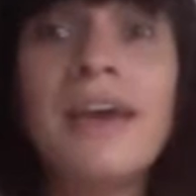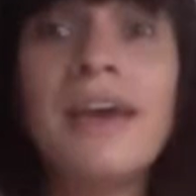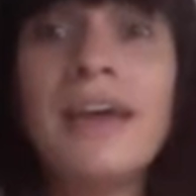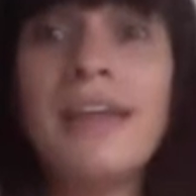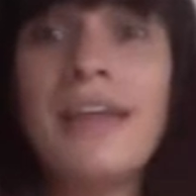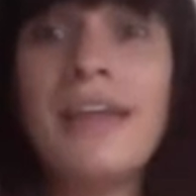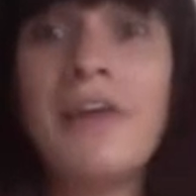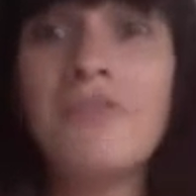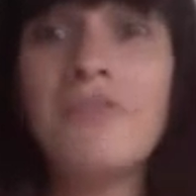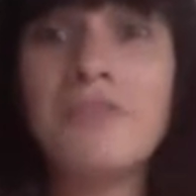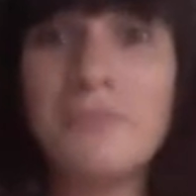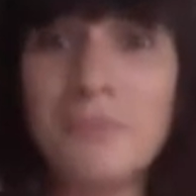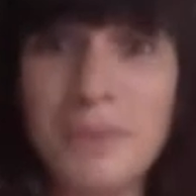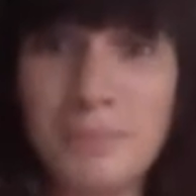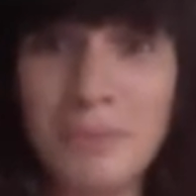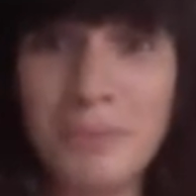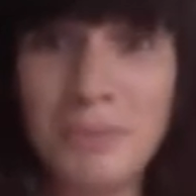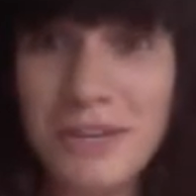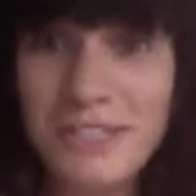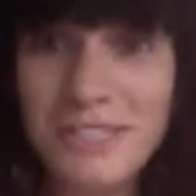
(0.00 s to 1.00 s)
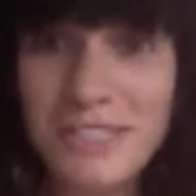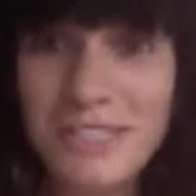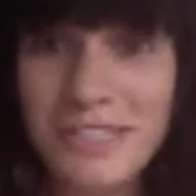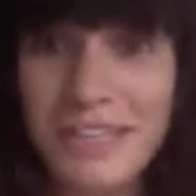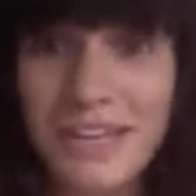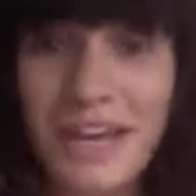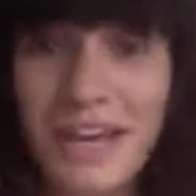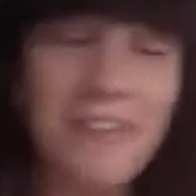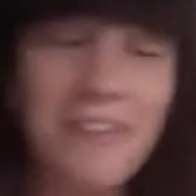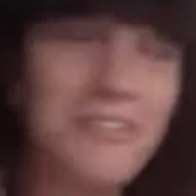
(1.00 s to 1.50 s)
Now, for me
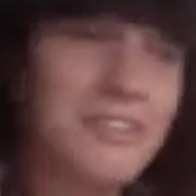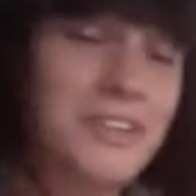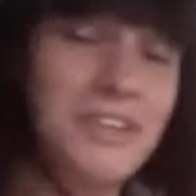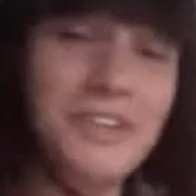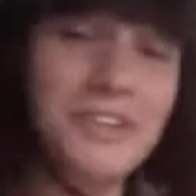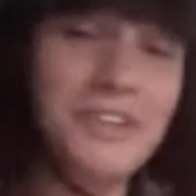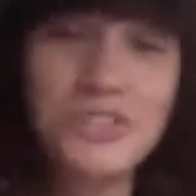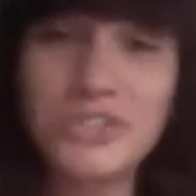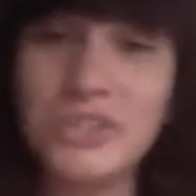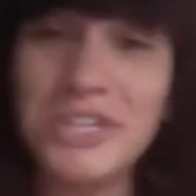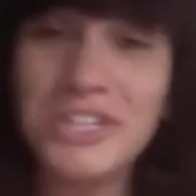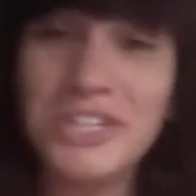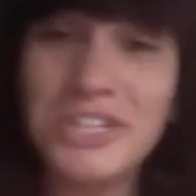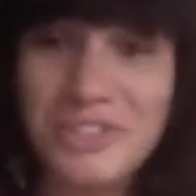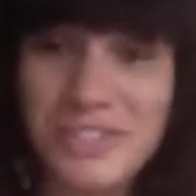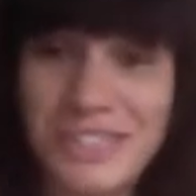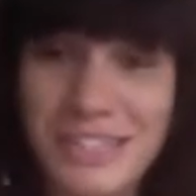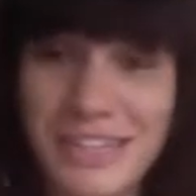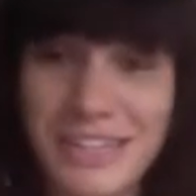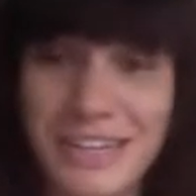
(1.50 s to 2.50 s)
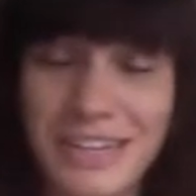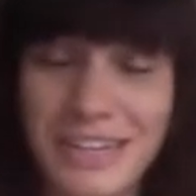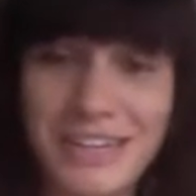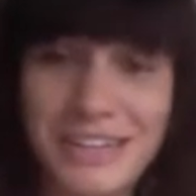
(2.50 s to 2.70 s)
personally, I really enjoy dressing